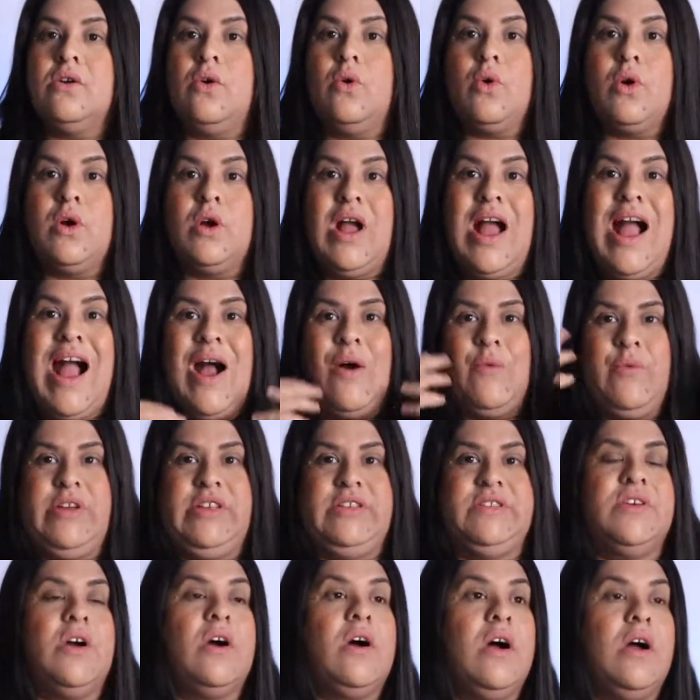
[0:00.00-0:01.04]
or how
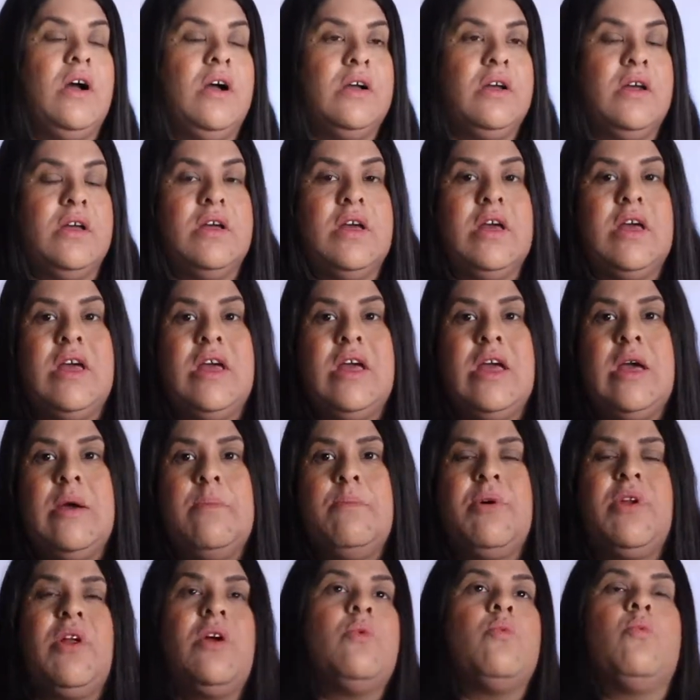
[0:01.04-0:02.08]
we talk,
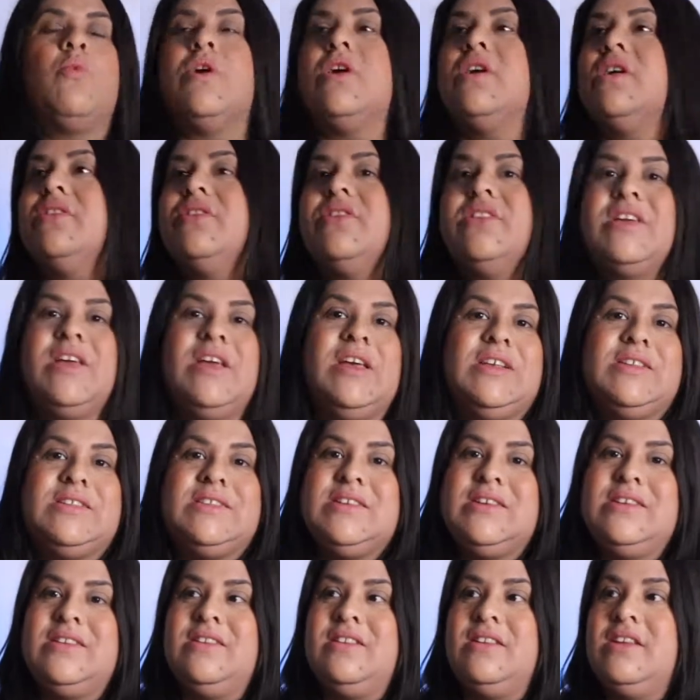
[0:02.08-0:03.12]
but our worth
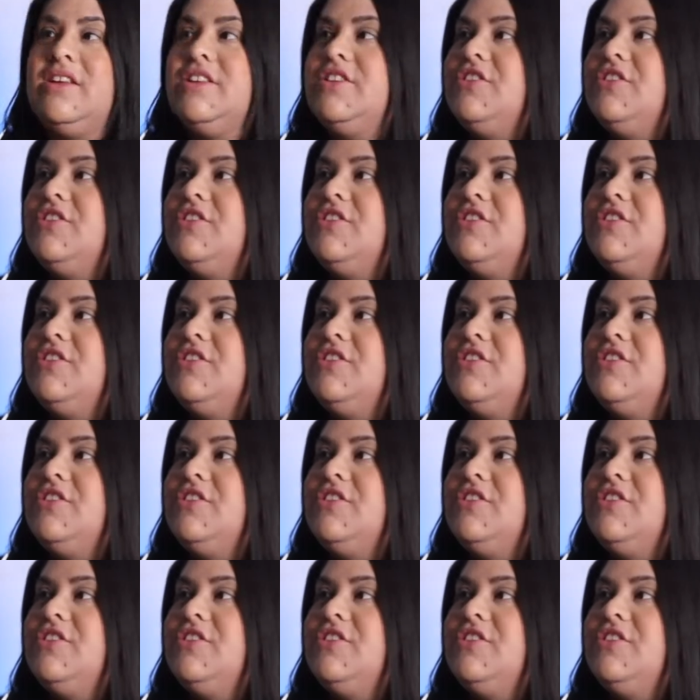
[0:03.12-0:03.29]
isn't.